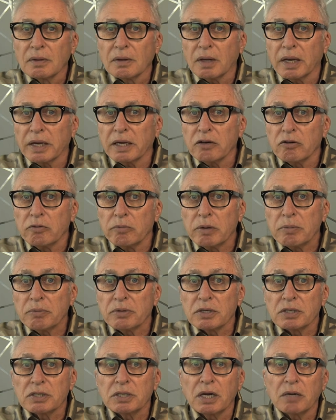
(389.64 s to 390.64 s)
I can remember
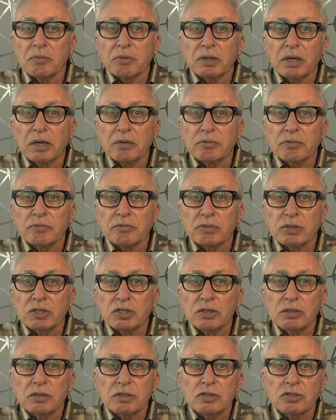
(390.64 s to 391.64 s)
a time when I would
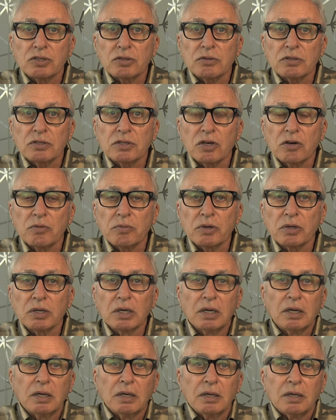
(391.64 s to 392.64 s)
return a student's homework
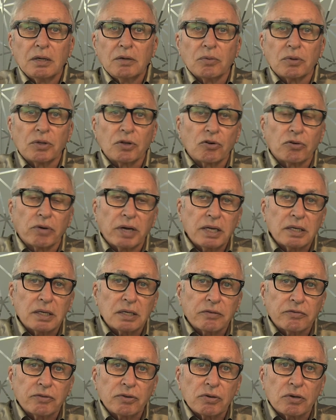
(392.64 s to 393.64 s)
with a grade
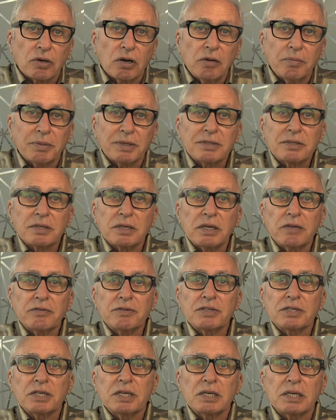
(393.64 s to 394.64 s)
and a few comments and never
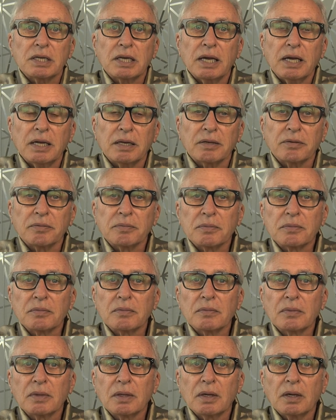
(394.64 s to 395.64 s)
see it again.
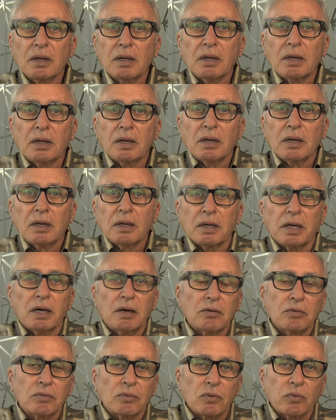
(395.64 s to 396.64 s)

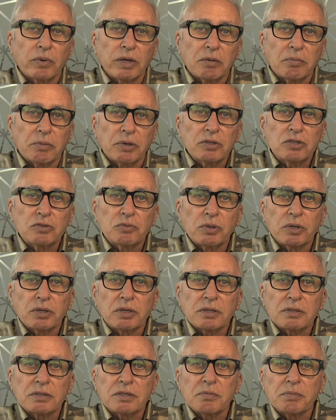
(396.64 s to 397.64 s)
Now, when most
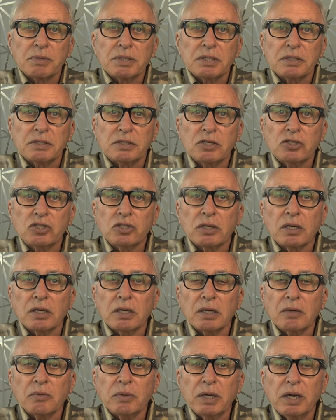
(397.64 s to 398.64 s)
work is submitted
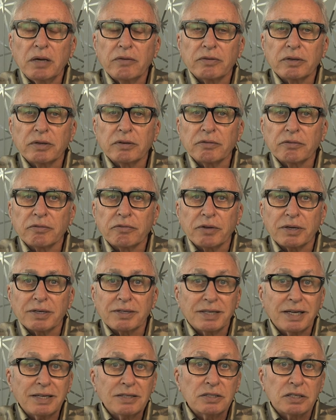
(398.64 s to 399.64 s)
digitally, we have a
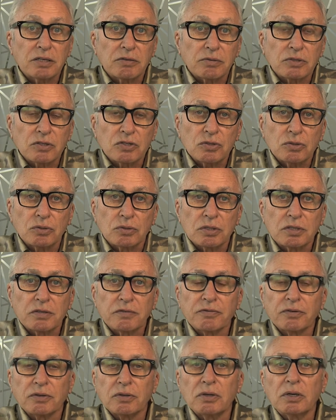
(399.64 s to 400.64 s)
fantastic resource
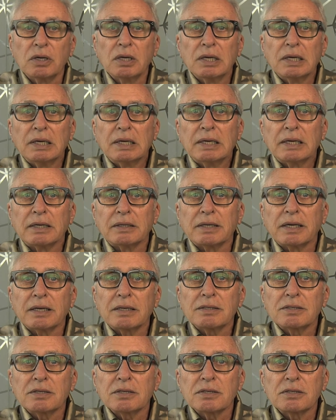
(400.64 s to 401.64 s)
for
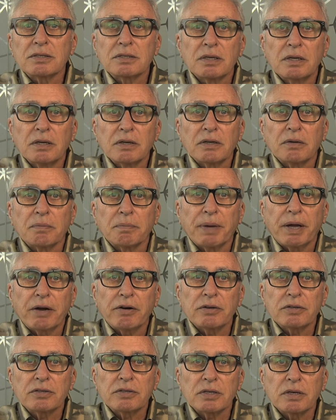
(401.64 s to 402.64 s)
analysis,
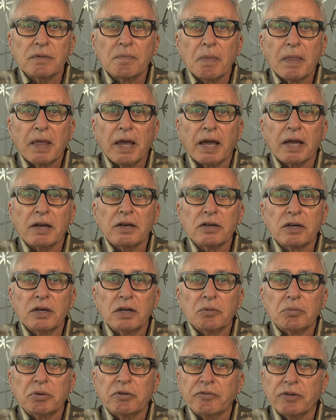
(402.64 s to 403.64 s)
comparison, and
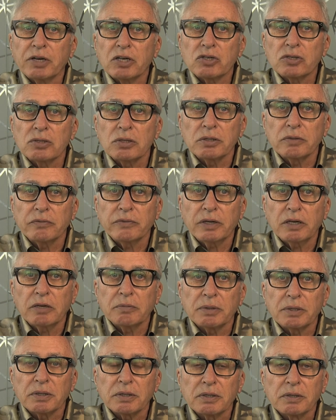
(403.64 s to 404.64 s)
professional
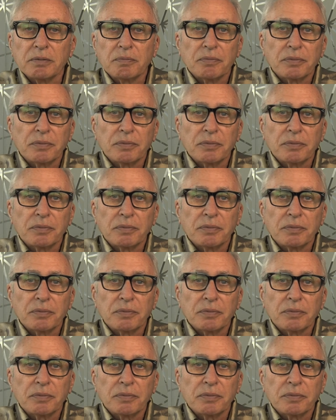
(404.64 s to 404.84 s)
development.